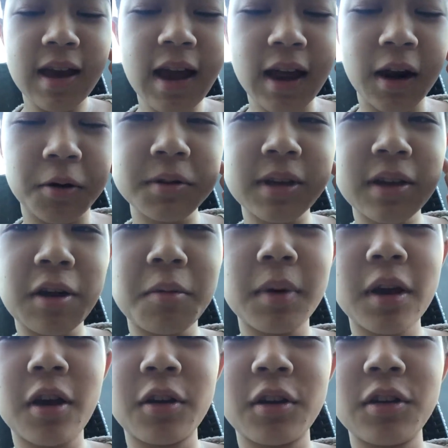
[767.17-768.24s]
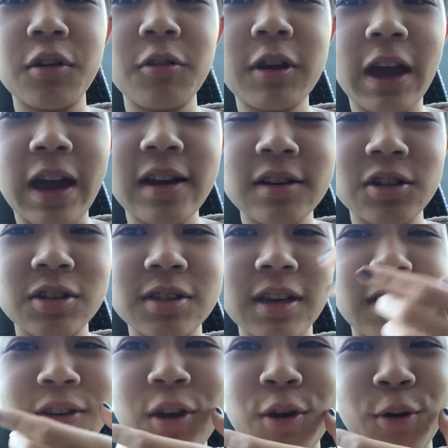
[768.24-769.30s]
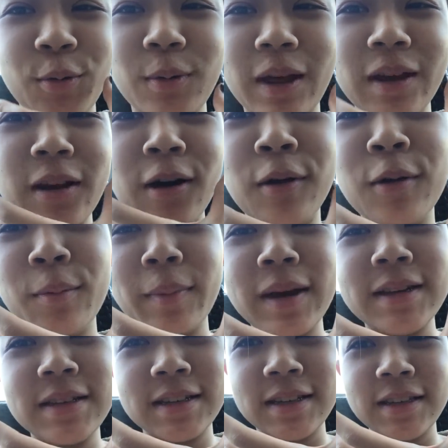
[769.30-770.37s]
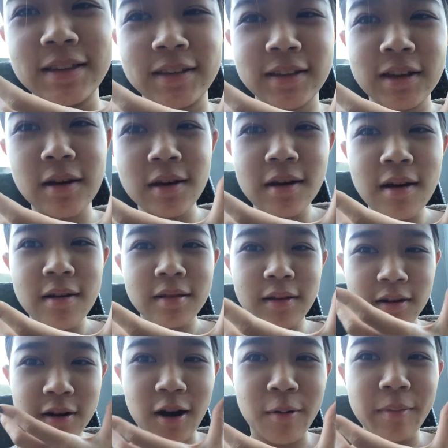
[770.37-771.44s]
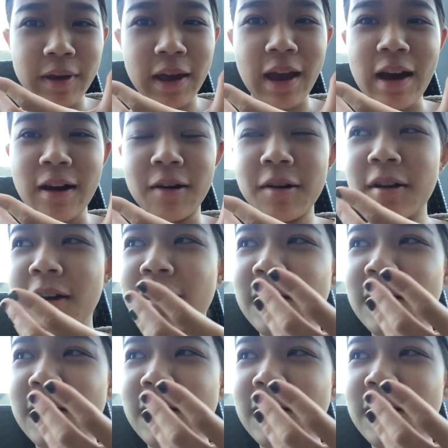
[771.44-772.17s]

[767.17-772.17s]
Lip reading: And I was like, oh my god, are you okay? And she's like, no, like all of my teeth, they're coming out.